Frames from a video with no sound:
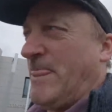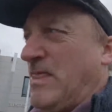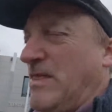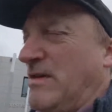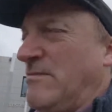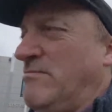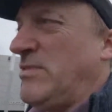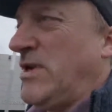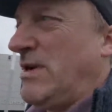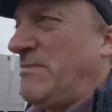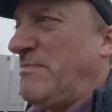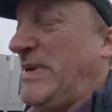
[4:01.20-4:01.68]

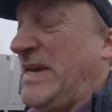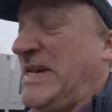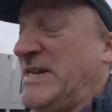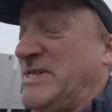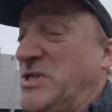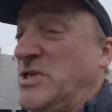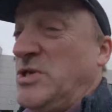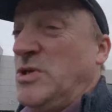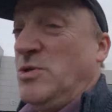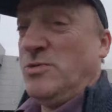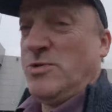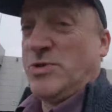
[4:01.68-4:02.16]
not
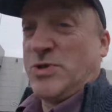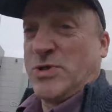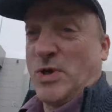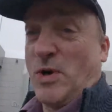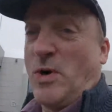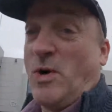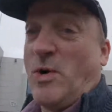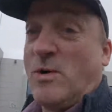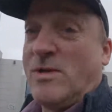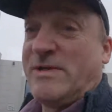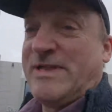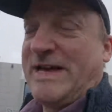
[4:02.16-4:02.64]
being used
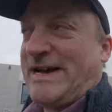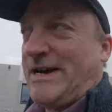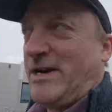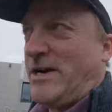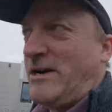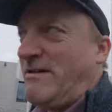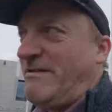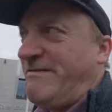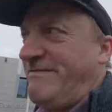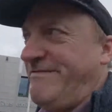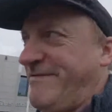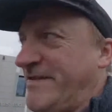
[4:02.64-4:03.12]
all that
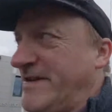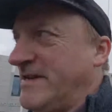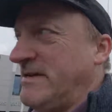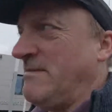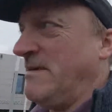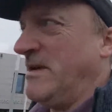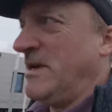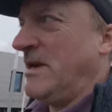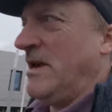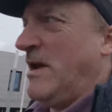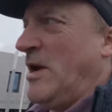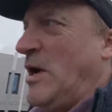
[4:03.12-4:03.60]
often
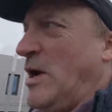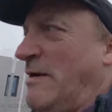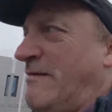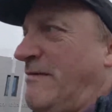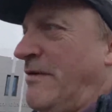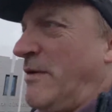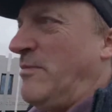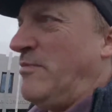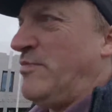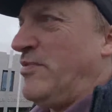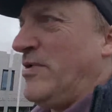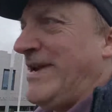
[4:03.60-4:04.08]

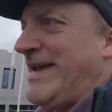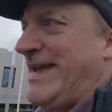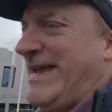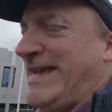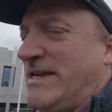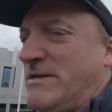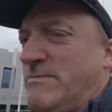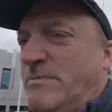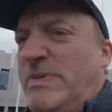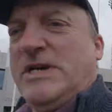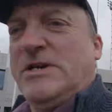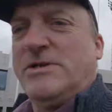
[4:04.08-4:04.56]
for
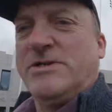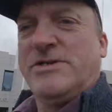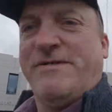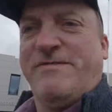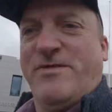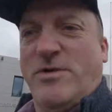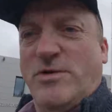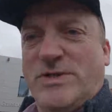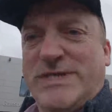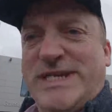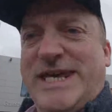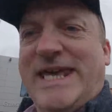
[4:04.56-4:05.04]
braking, because
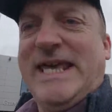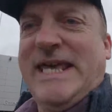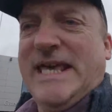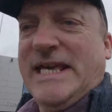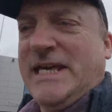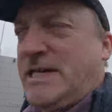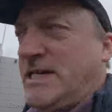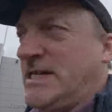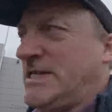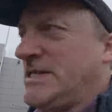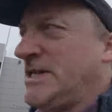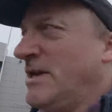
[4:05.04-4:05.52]
if you
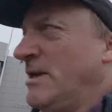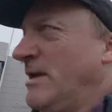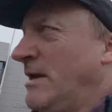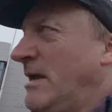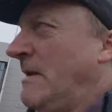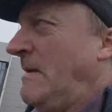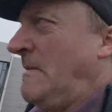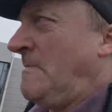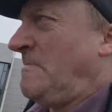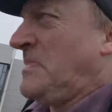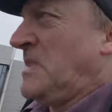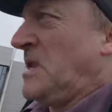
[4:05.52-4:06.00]
take it,
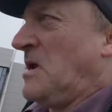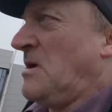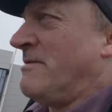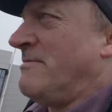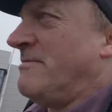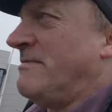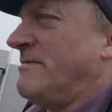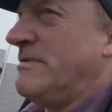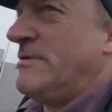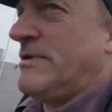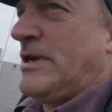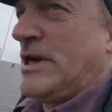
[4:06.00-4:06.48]

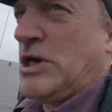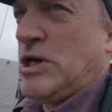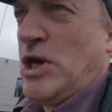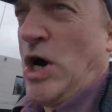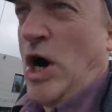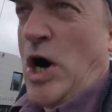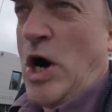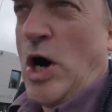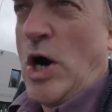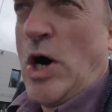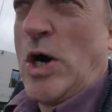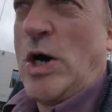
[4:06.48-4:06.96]
the
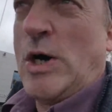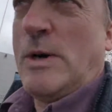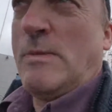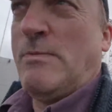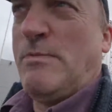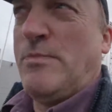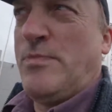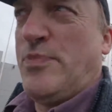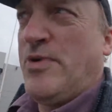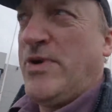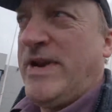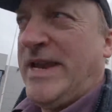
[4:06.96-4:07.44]
car
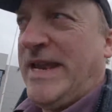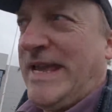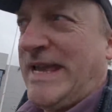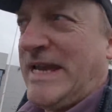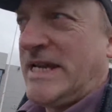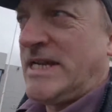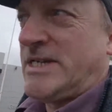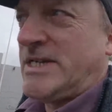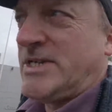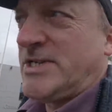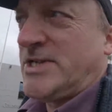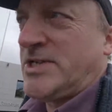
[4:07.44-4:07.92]

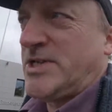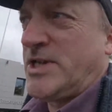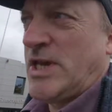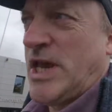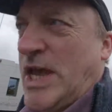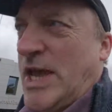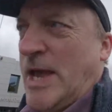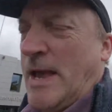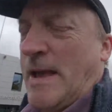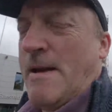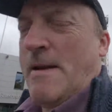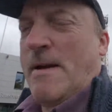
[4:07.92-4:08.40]
brakes
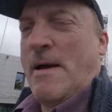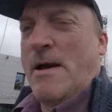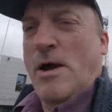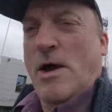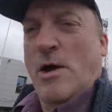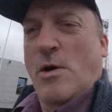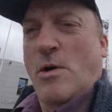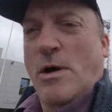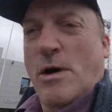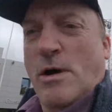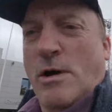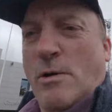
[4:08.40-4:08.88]

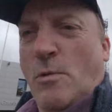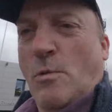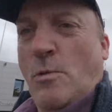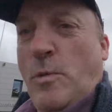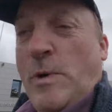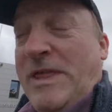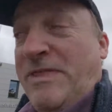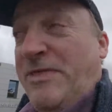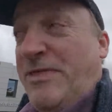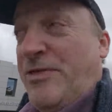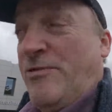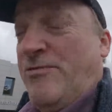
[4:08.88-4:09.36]

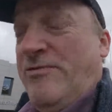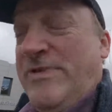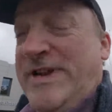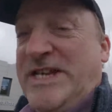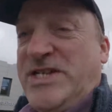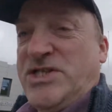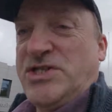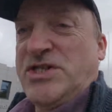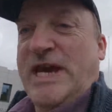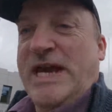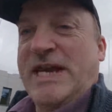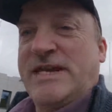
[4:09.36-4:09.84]
with the
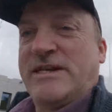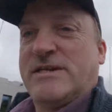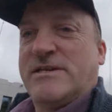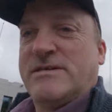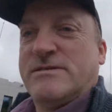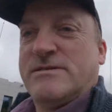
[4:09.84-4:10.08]
regen